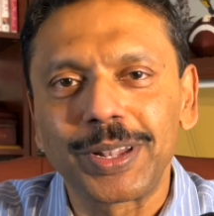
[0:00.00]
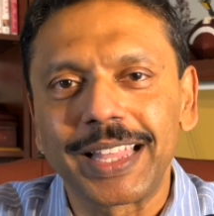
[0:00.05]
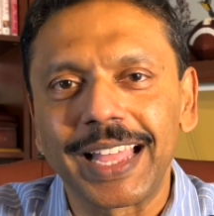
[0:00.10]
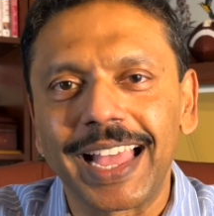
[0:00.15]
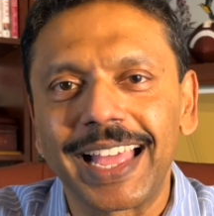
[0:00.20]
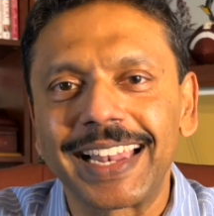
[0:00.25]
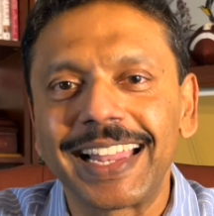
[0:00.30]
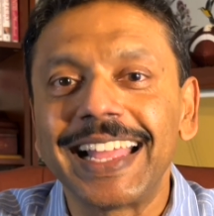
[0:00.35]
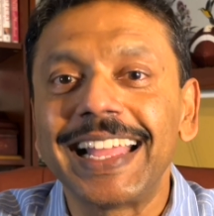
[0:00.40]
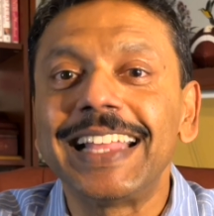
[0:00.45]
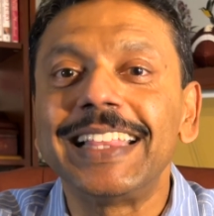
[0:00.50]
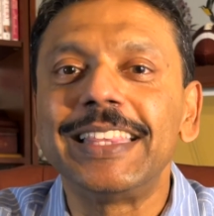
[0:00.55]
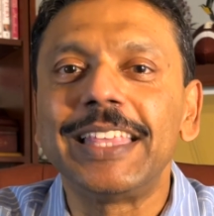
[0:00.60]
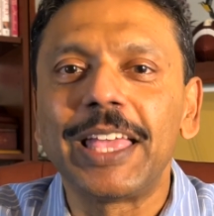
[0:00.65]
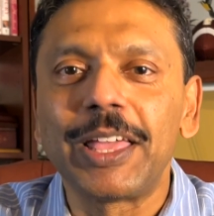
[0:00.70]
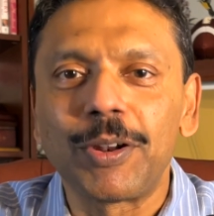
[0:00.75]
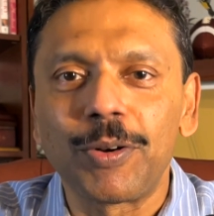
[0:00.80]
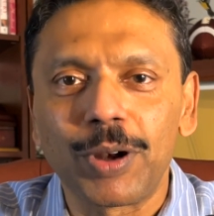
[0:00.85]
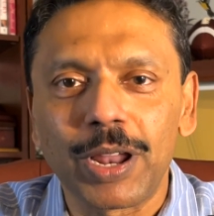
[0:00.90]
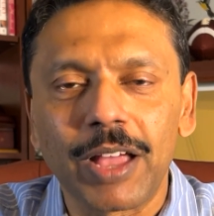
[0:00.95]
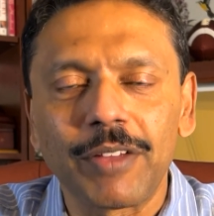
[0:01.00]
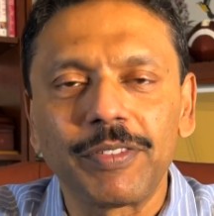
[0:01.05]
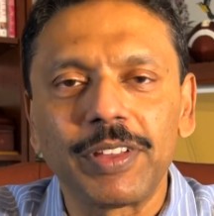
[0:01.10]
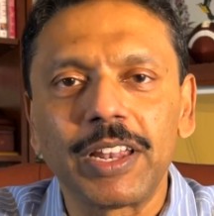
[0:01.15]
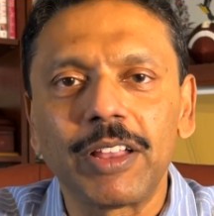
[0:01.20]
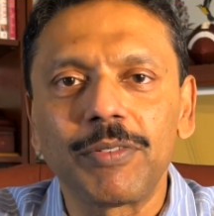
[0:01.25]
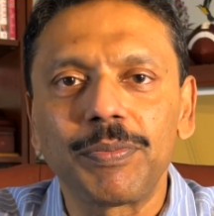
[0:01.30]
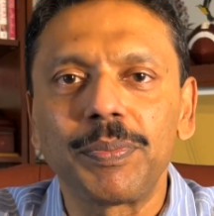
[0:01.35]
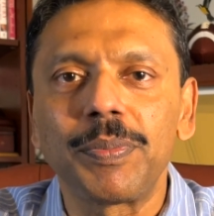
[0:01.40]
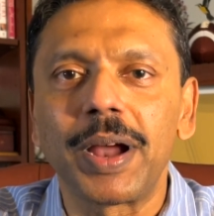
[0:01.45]
that they don't have
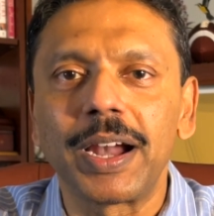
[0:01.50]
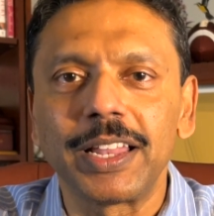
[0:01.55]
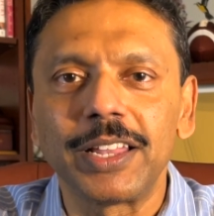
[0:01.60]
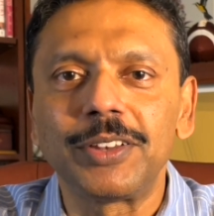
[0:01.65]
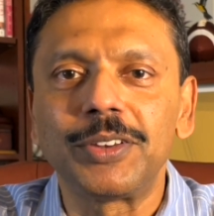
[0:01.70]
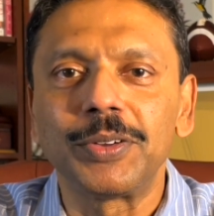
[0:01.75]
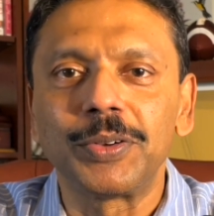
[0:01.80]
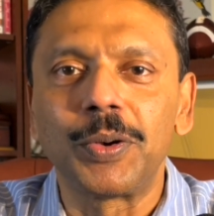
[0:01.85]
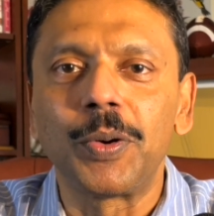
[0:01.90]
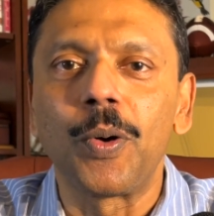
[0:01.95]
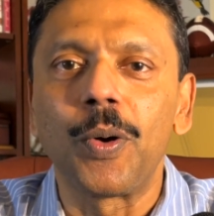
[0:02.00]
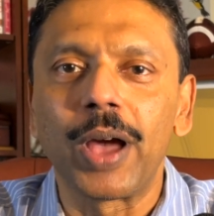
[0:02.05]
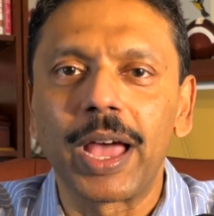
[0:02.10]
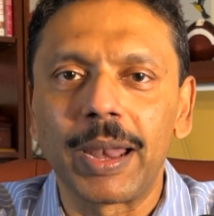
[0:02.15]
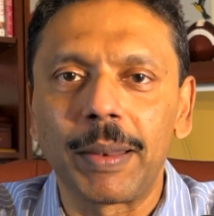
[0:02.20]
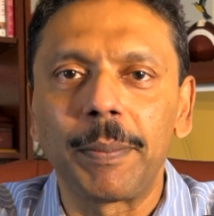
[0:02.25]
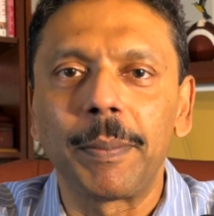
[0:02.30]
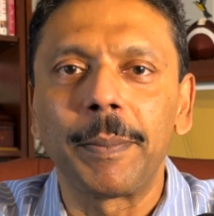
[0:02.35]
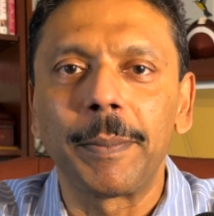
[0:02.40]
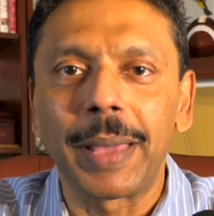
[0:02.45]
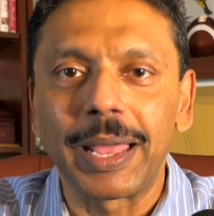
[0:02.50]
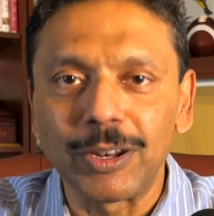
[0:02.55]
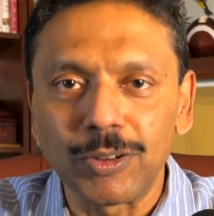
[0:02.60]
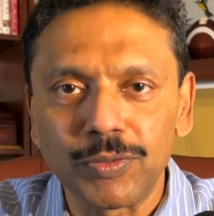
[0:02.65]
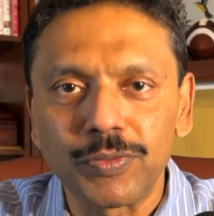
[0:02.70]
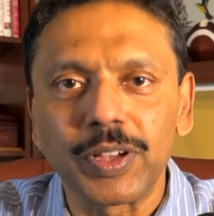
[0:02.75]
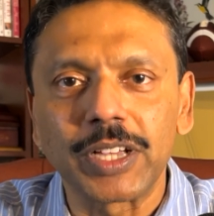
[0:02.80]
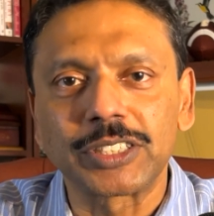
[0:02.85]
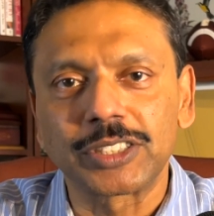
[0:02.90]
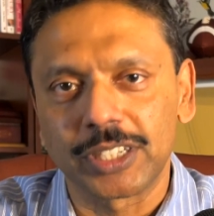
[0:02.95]
enough money to go and
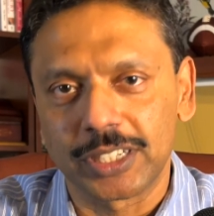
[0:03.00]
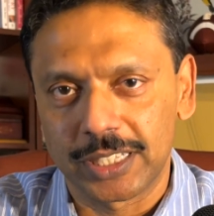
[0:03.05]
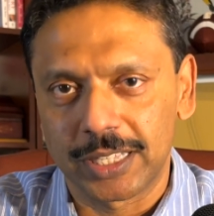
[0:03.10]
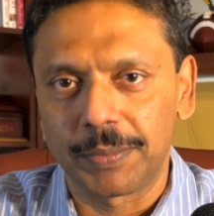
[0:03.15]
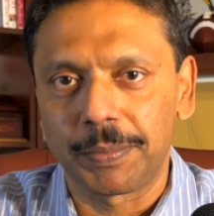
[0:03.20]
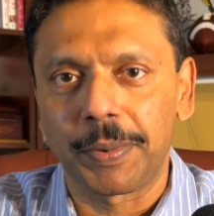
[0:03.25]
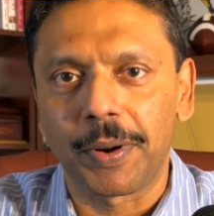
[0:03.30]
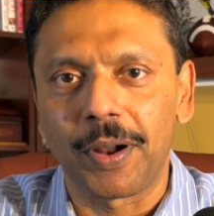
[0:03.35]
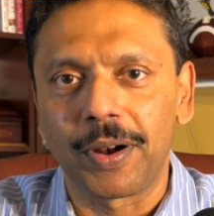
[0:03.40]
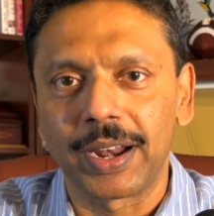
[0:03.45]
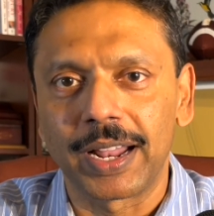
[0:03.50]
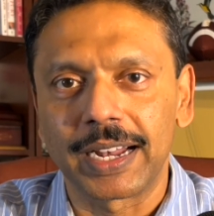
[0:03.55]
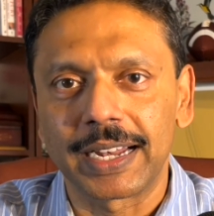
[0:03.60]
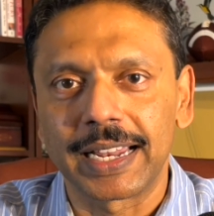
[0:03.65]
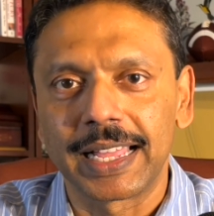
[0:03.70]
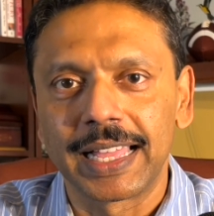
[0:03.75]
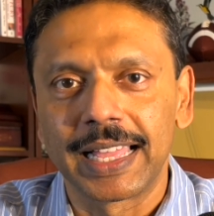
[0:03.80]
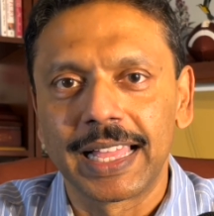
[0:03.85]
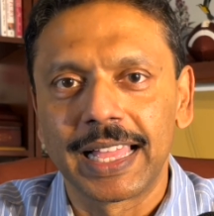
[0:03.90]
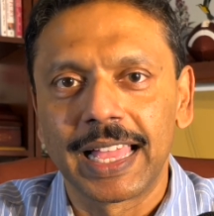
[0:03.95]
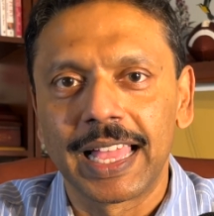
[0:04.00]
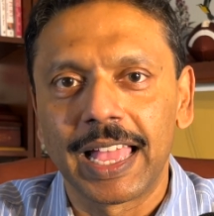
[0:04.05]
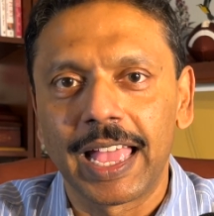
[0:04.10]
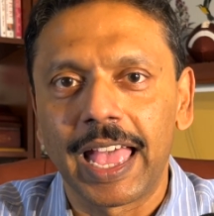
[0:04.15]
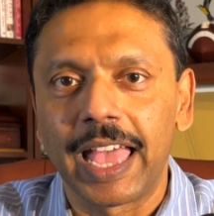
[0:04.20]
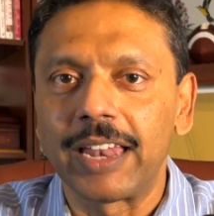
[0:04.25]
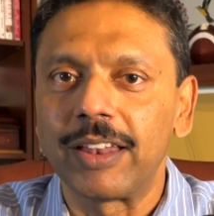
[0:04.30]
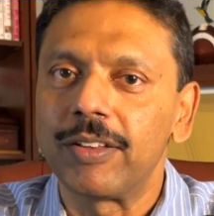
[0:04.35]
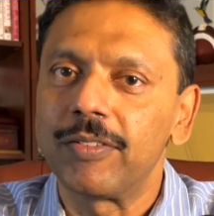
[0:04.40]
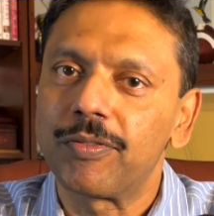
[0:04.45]
manufacture the product.
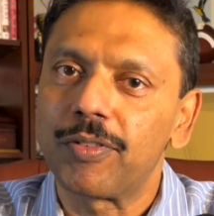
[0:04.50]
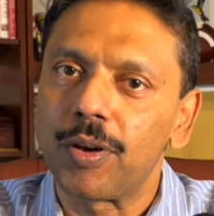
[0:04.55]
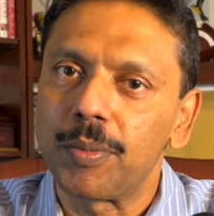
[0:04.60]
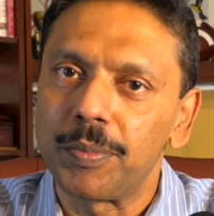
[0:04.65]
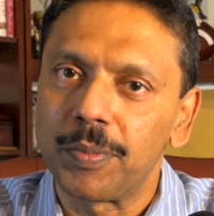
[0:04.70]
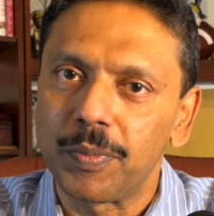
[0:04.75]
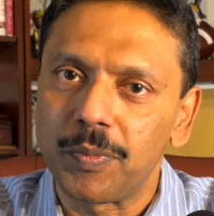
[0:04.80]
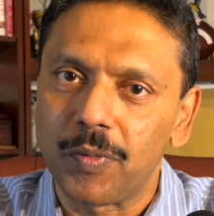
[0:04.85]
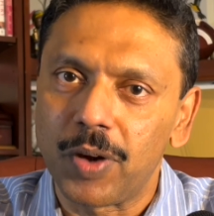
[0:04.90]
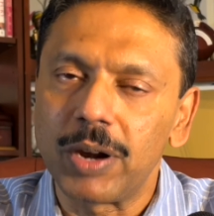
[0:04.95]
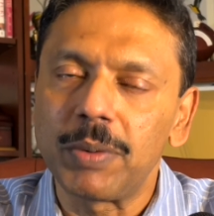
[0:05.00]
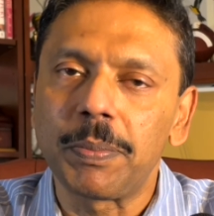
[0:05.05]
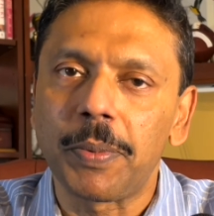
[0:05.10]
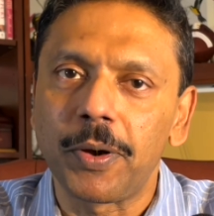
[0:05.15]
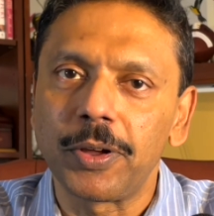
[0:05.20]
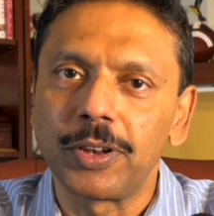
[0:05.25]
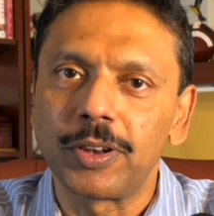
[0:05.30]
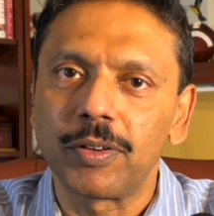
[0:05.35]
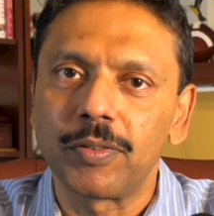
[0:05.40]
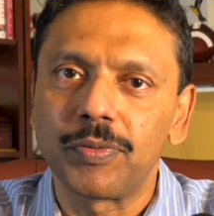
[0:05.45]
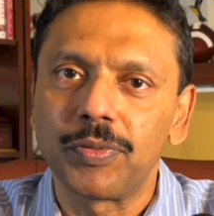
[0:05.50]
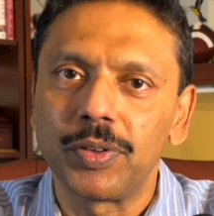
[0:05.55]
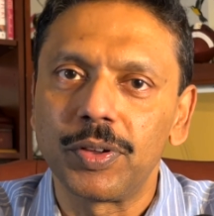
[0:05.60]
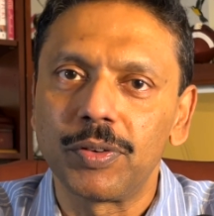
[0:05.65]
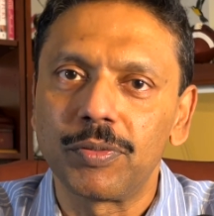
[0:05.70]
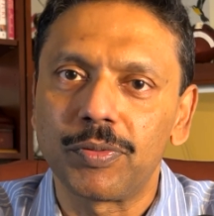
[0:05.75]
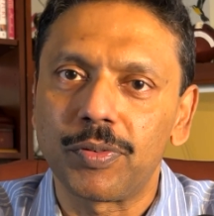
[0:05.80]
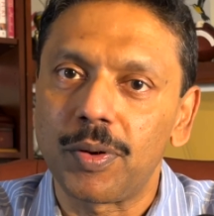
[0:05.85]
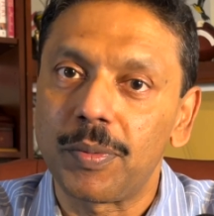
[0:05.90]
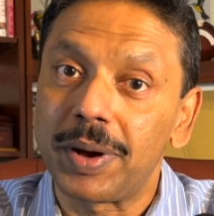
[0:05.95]
And from one point of view,
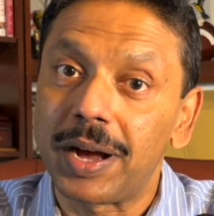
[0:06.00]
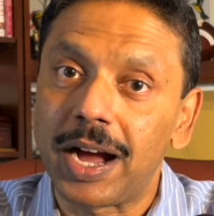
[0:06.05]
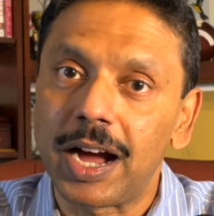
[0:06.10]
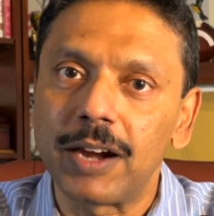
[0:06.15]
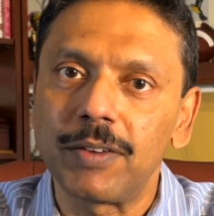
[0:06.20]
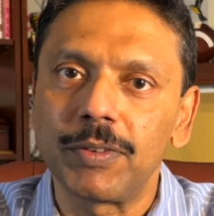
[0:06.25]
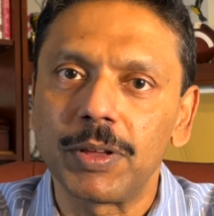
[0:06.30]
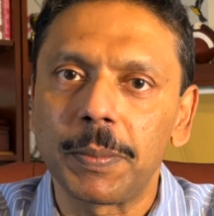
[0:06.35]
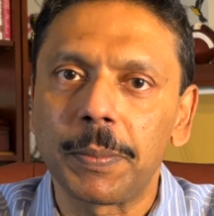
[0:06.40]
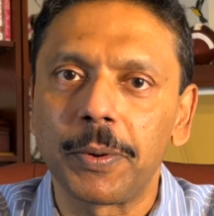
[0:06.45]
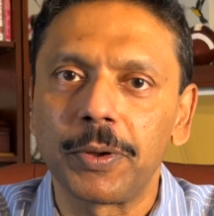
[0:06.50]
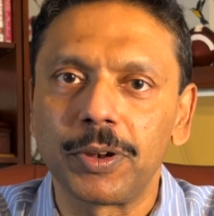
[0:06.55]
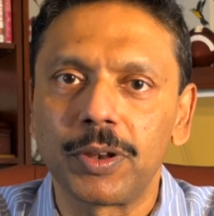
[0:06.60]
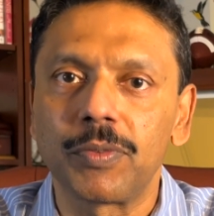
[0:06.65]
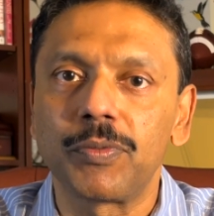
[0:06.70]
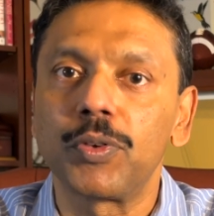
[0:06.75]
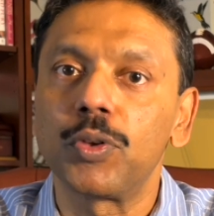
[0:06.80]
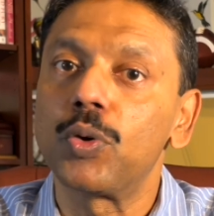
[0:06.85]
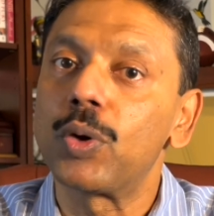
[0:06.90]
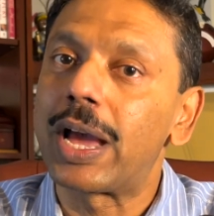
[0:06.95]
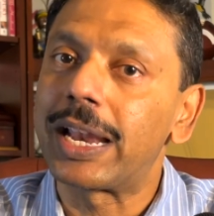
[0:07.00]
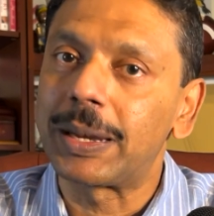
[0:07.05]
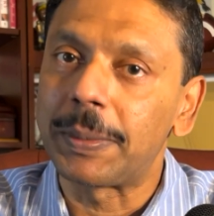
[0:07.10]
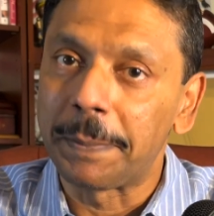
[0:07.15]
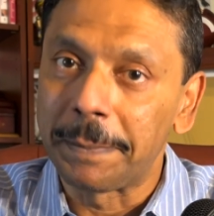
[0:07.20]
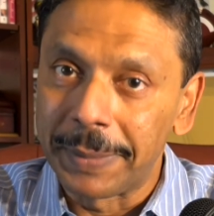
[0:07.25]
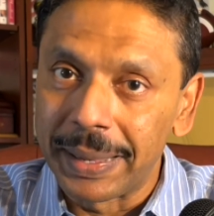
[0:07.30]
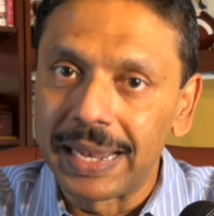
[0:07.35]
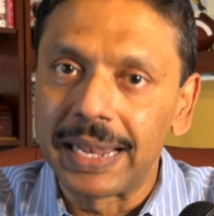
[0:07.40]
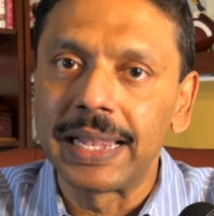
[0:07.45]
from a hardware point of view, you had to
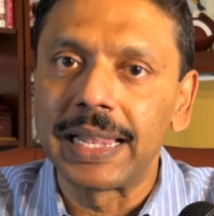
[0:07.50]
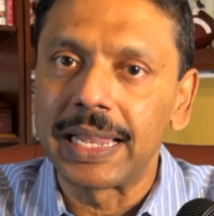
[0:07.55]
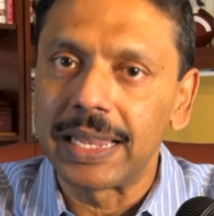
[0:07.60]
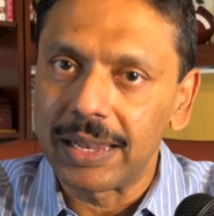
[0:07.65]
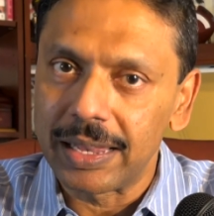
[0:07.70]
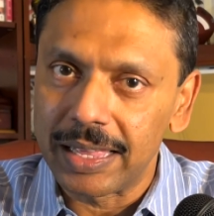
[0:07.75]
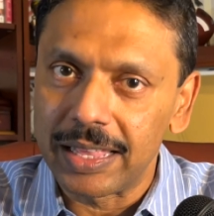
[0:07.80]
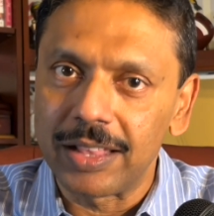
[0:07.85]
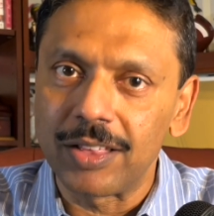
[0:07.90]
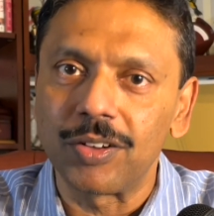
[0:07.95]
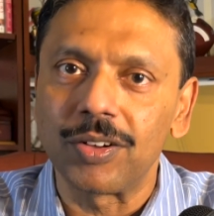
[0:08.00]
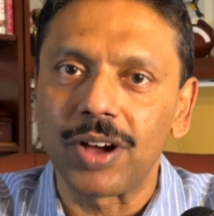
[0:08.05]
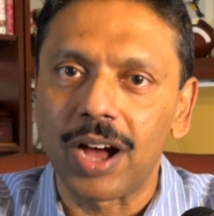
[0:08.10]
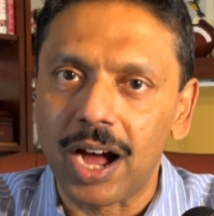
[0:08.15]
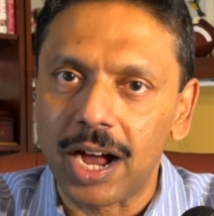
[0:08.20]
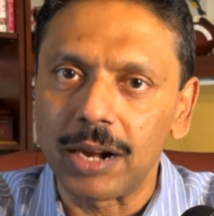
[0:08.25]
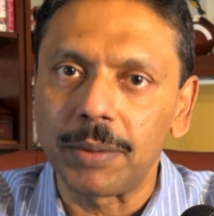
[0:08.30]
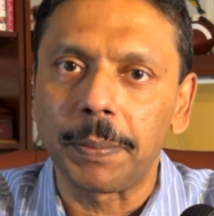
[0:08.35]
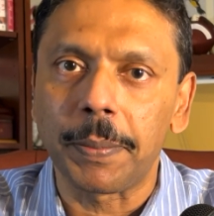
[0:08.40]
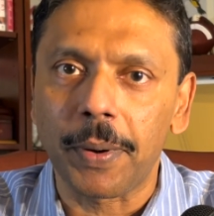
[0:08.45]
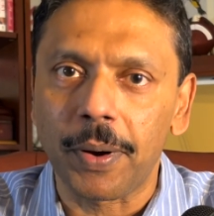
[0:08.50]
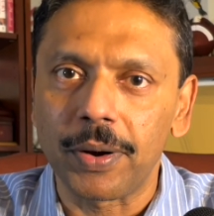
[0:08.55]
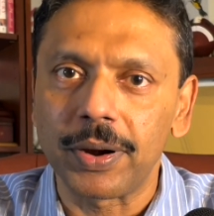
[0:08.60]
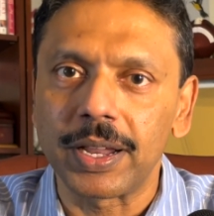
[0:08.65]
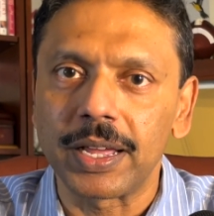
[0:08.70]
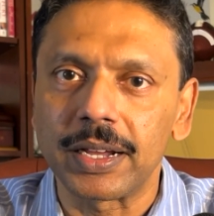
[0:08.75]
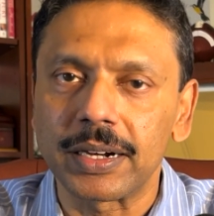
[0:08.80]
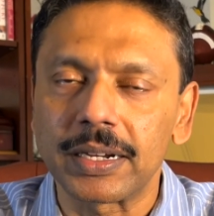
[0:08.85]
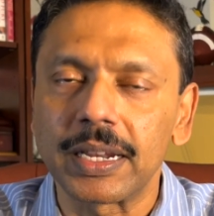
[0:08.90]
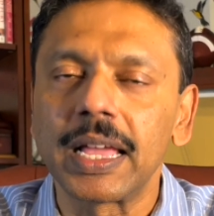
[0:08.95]
build hard
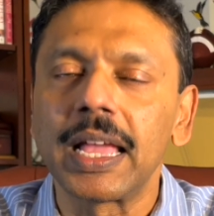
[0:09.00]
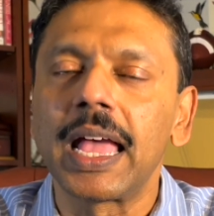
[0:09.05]
product